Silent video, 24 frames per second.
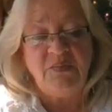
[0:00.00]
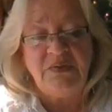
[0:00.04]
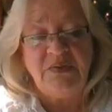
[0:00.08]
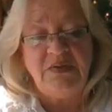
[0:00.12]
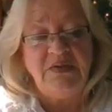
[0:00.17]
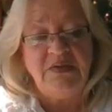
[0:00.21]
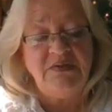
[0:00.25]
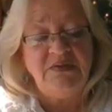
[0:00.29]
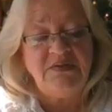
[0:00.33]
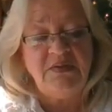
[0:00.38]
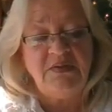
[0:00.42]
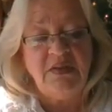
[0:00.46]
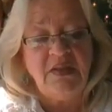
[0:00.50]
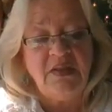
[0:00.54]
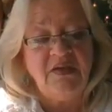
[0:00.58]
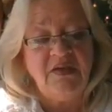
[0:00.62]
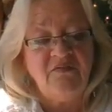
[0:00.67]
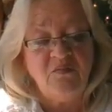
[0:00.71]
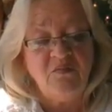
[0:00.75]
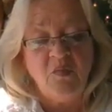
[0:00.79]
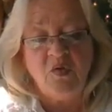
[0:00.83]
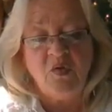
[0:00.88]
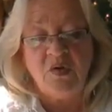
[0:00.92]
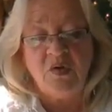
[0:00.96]
We need to
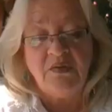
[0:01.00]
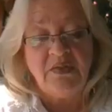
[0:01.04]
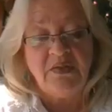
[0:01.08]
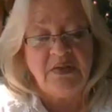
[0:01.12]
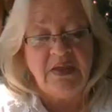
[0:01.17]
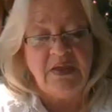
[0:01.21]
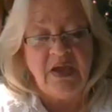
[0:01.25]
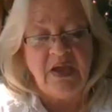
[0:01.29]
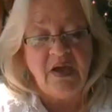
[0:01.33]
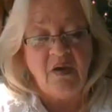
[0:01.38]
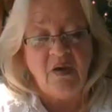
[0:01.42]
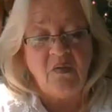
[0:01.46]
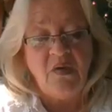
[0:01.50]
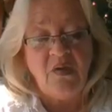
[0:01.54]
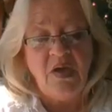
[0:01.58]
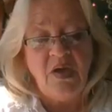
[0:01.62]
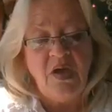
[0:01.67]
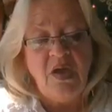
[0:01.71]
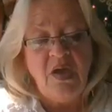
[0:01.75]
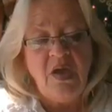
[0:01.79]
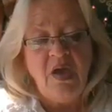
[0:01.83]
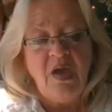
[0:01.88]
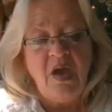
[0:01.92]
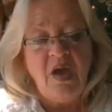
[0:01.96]
live more in the
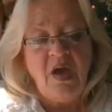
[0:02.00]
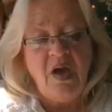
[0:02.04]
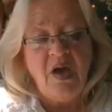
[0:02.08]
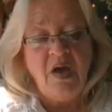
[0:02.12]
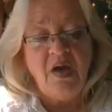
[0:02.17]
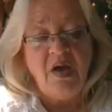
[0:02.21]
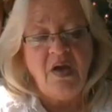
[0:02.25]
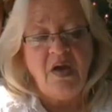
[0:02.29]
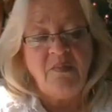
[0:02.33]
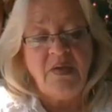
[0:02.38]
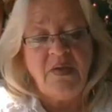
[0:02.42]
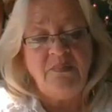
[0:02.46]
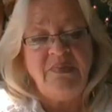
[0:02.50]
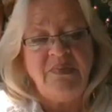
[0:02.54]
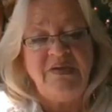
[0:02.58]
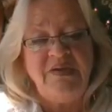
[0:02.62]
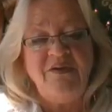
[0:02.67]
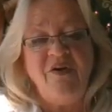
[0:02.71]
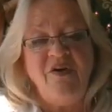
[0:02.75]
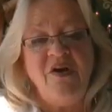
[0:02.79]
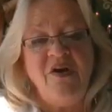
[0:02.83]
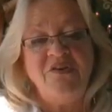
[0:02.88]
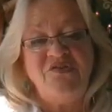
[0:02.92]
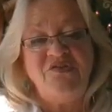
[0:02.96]
now um, and be
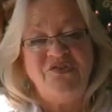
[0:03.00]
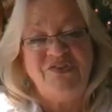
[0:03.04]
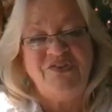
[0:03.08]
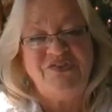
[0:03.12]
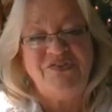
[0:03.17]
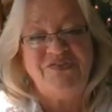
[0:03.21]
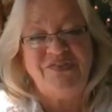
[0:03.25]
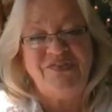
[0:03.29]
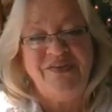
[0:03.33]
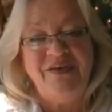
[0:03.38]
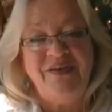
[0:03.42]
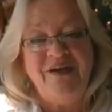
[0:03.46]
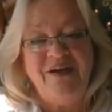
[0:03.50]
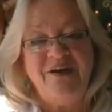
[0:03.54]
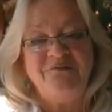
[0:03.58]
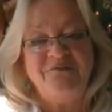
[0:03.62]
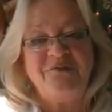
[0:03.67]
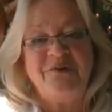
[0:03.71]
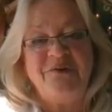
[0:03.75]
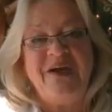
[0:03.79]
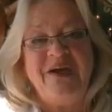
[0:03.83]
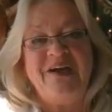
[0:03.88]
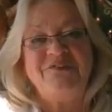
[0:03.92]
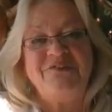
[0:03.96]
conscious of
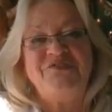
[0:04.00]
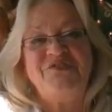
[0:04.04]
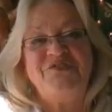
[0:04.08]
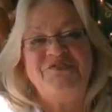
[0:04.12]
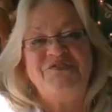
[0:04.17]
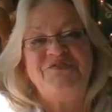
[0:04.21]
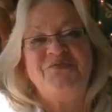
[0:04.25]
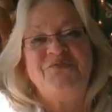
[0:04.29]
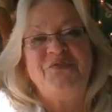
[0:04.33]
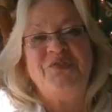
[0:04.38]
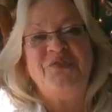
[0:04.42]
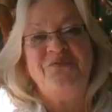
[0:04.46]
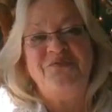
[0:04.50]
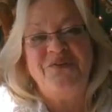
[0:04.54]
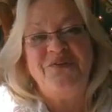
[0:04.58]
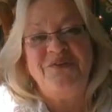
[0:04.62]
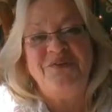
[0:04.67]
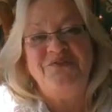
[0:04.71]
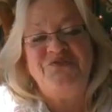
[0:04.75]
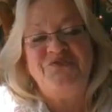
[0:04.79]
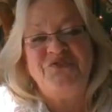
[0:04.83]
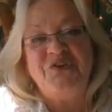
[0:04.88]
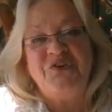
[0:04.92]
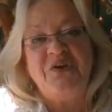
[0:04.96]
our actions for the
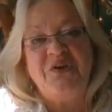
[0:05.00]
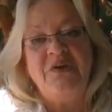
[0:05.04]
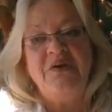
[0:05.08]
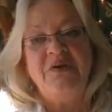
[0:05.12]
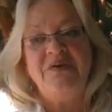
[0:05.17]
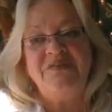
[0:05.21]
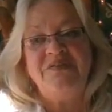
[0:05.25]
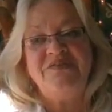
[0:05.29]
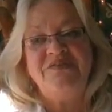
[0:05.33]
future.